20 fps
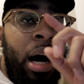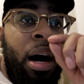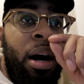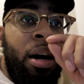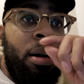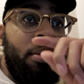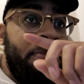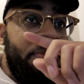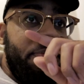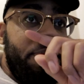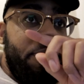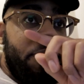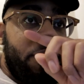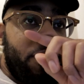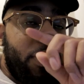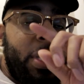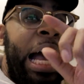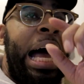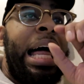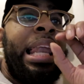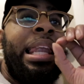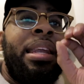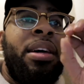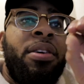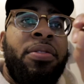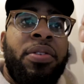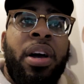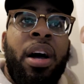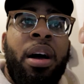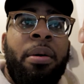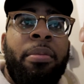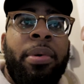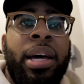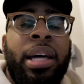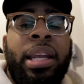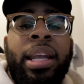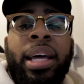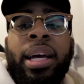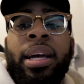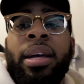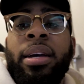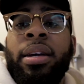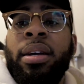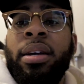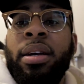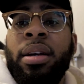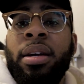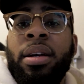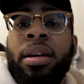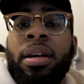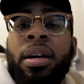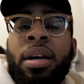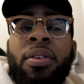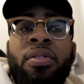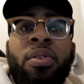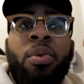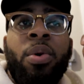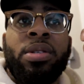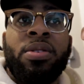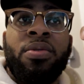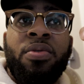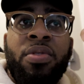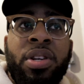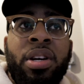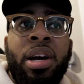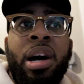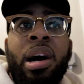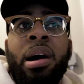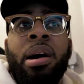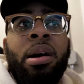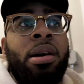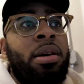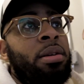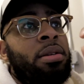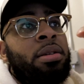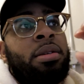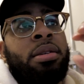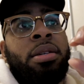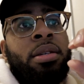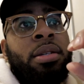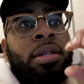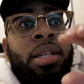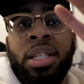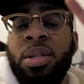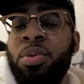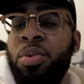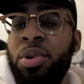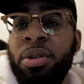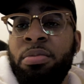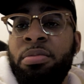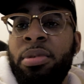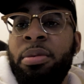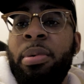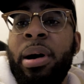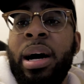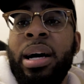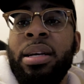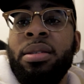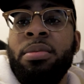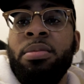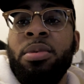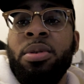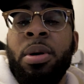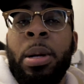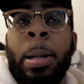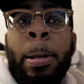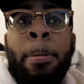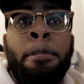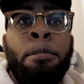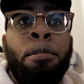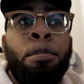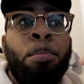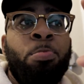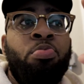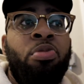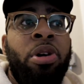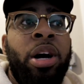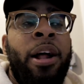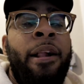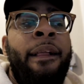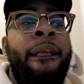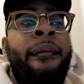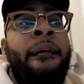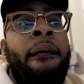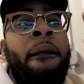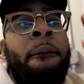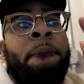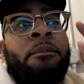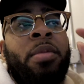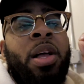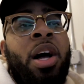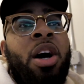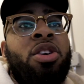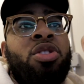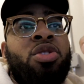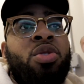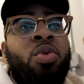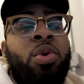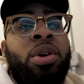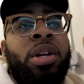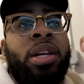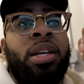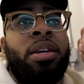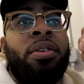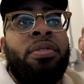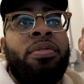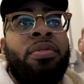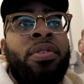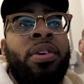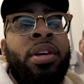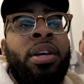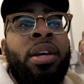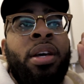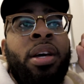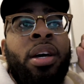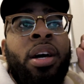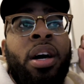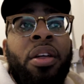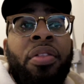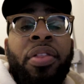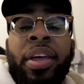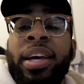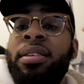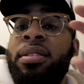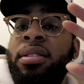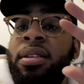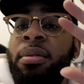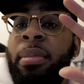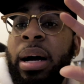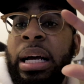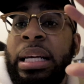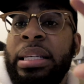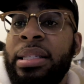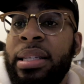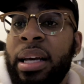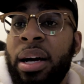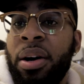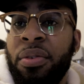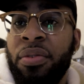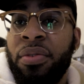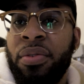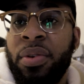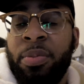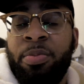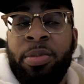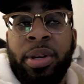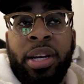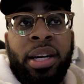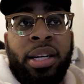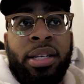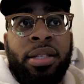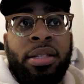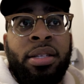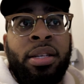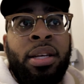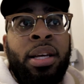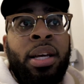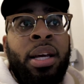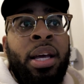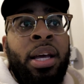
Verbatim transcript: Um, I love y'all, man. Like, if it wasn't for y'all, this wouldn't be possible. But I also want to give a thanks to myself because